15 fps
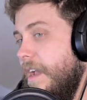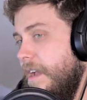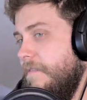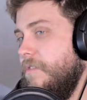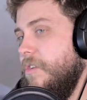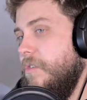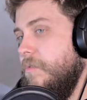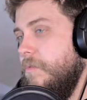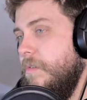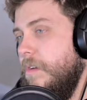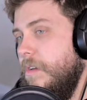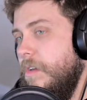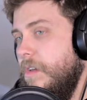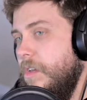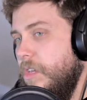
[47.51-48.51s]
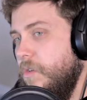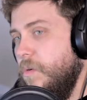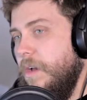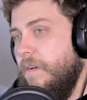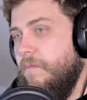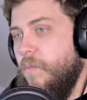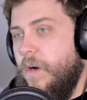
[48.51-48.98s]
I have two,
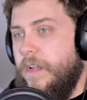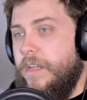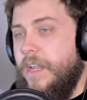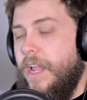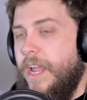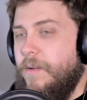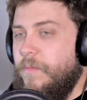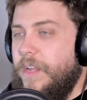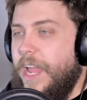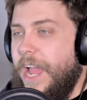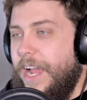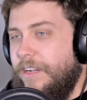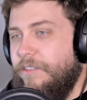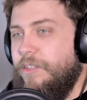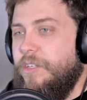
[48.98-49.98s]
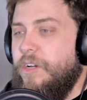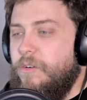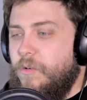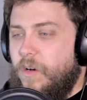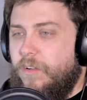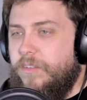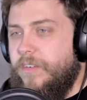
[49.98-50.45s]
you have one, and we actually go
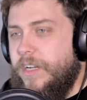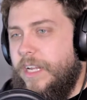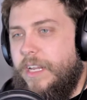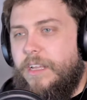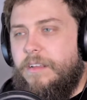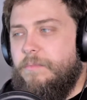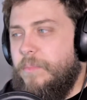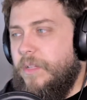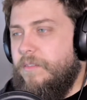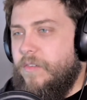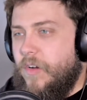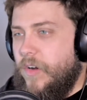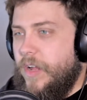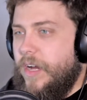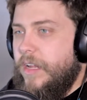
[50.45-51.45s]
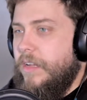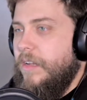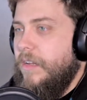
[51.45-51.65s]
alternating, believe it or not.